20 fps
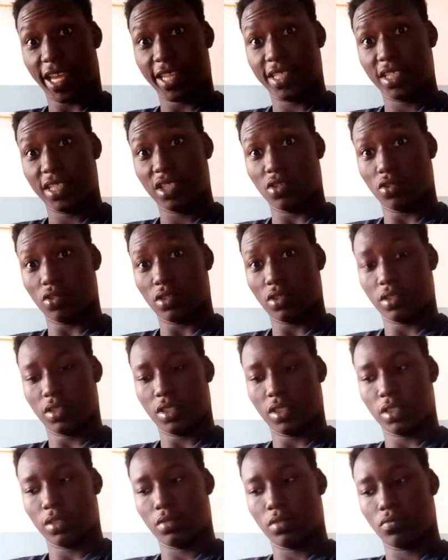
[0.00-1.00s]
I did on
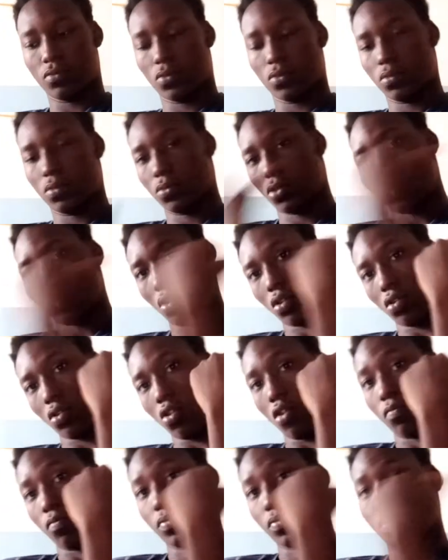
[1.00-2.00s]

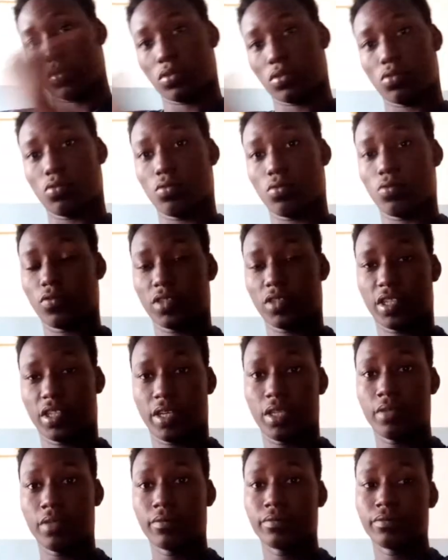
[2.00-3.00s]

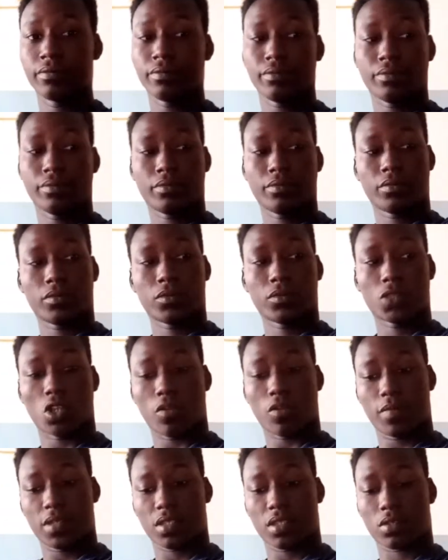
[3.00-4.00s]
GulpBusiness003.
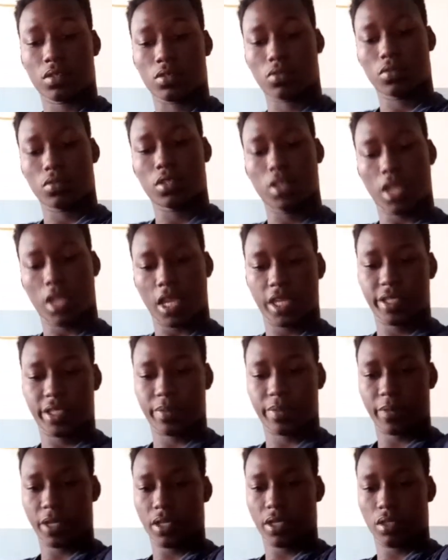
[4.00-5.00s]
GulpBusiness003, I
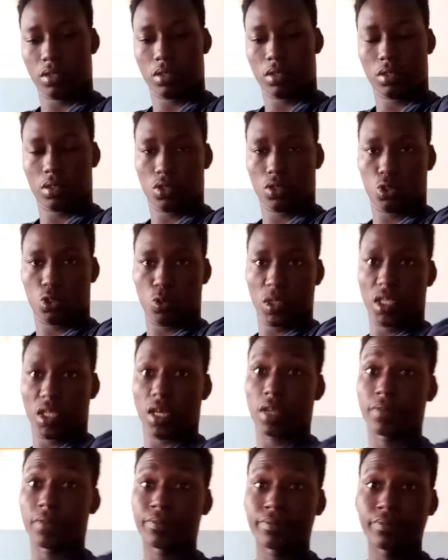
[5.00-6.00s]
explained
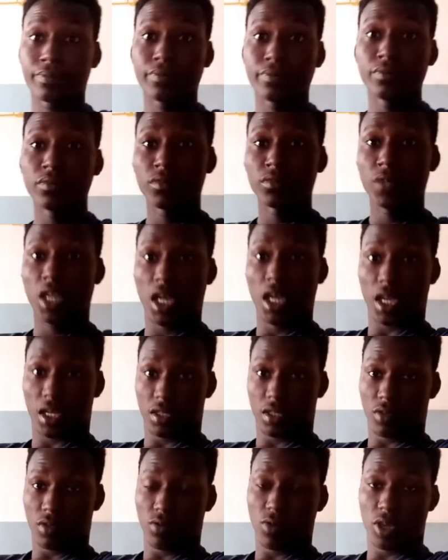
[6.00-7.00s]
Twitter
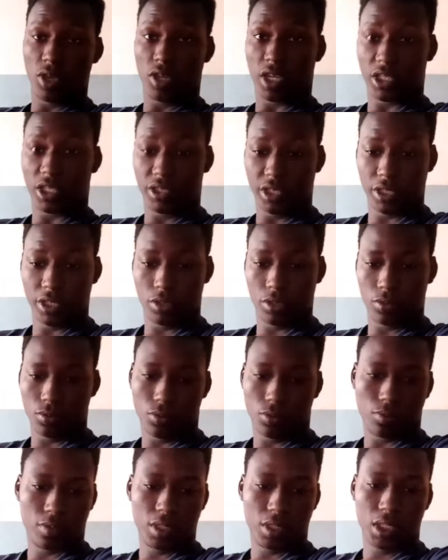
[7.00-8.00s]
and where you can share it to.
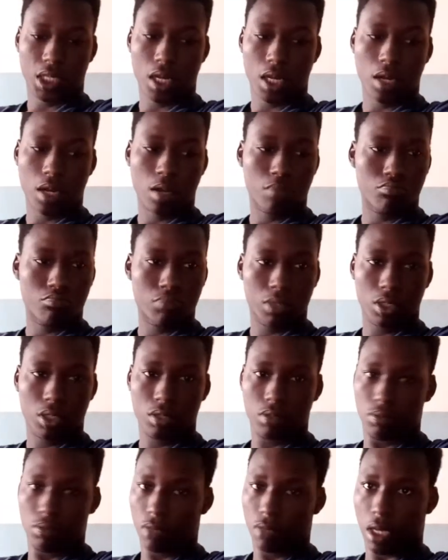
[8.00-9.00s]
So Instagram,
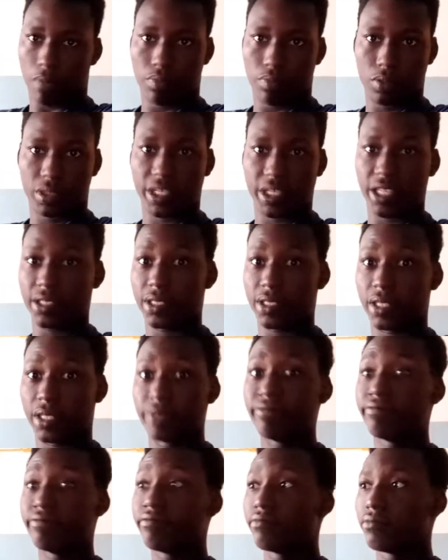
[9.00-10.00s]
you can post
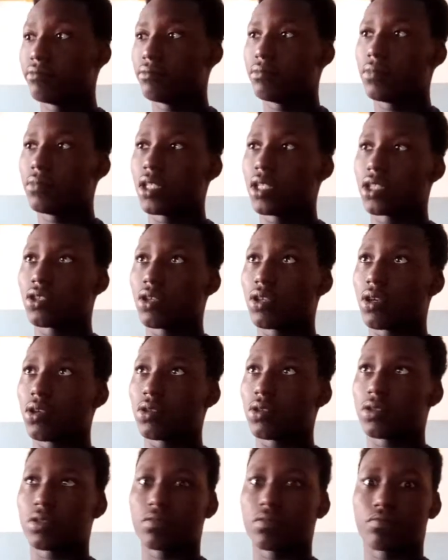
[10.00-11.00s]
anything,
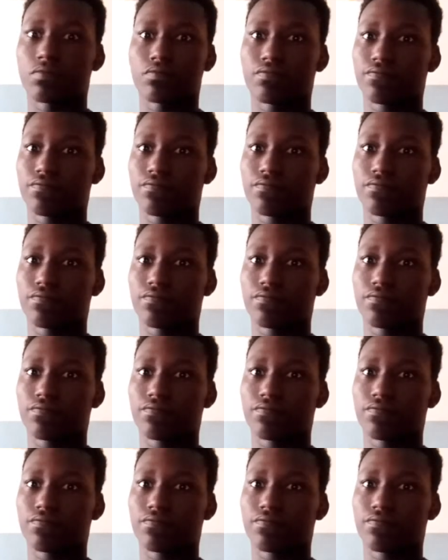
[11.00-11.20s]
pictures,